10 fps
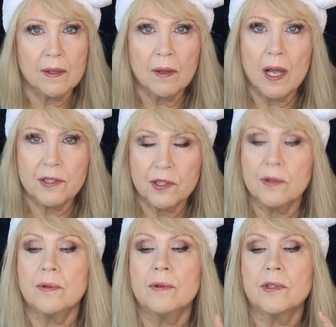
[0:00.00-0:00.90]

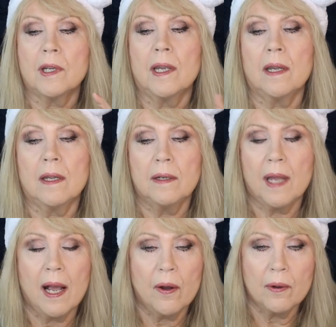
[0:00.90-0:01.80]
lawsuit and
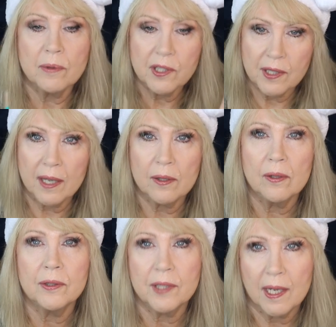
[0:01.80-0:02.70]
how it was settled,